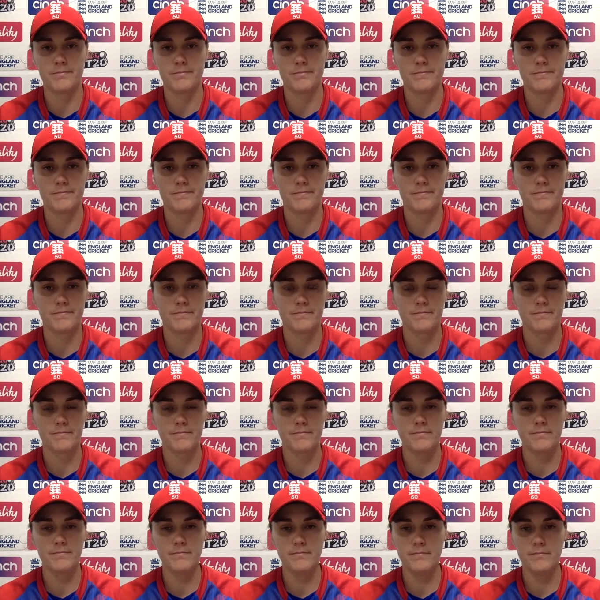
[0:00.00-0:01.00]

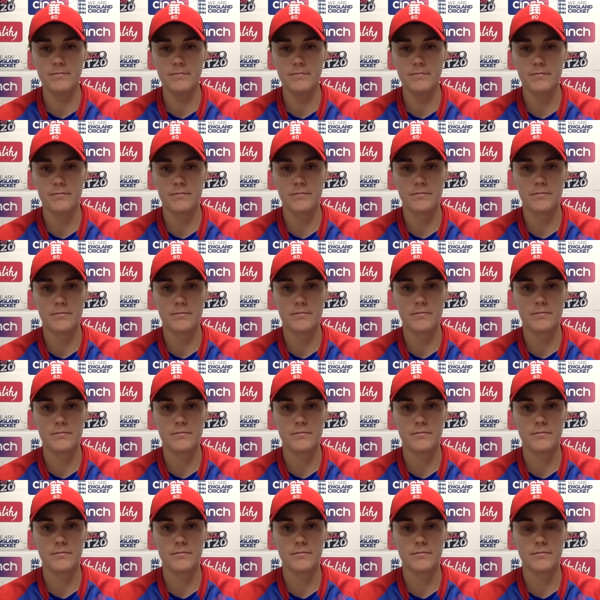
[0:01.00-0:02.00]

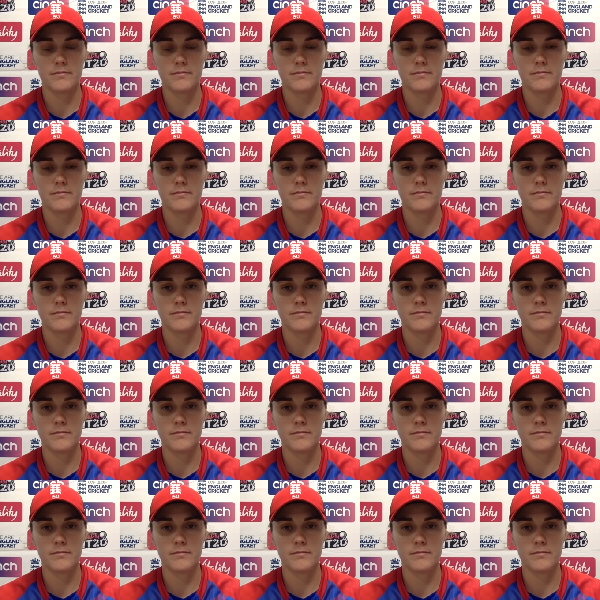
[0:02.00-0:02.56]
No one is speaking in this clip.